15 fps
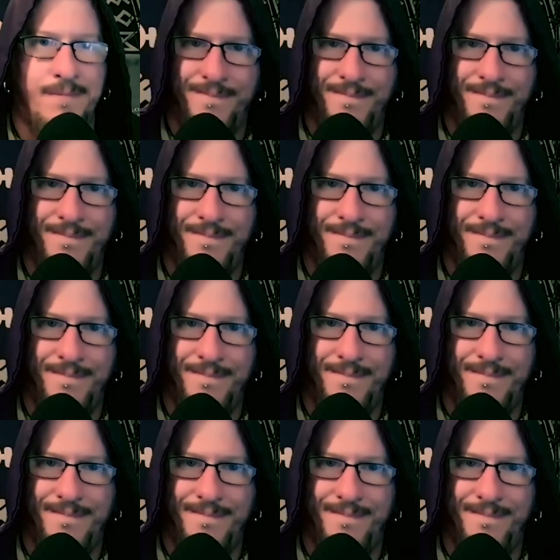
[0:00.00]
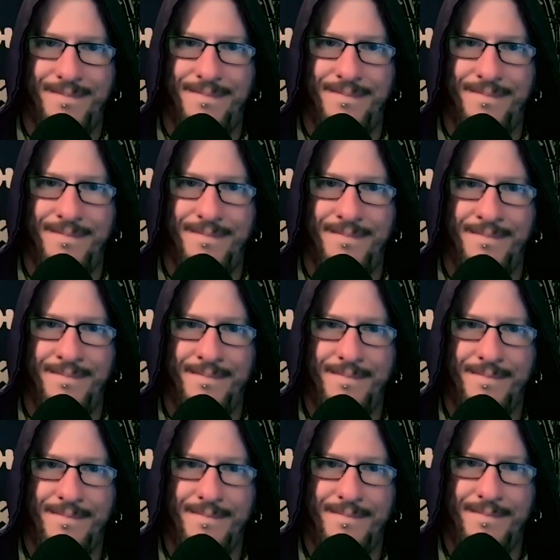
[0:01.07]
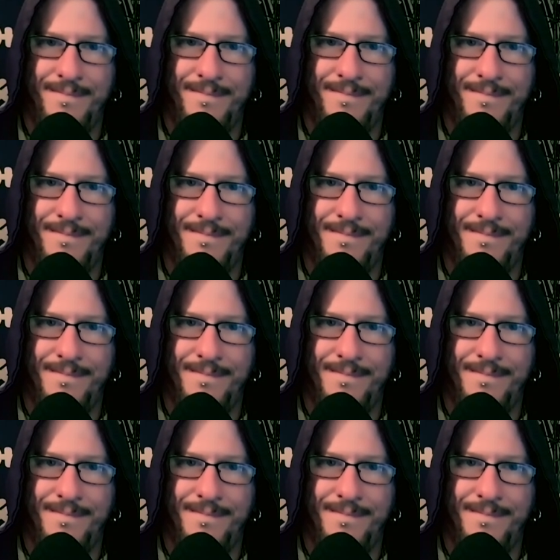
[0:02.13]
(silence)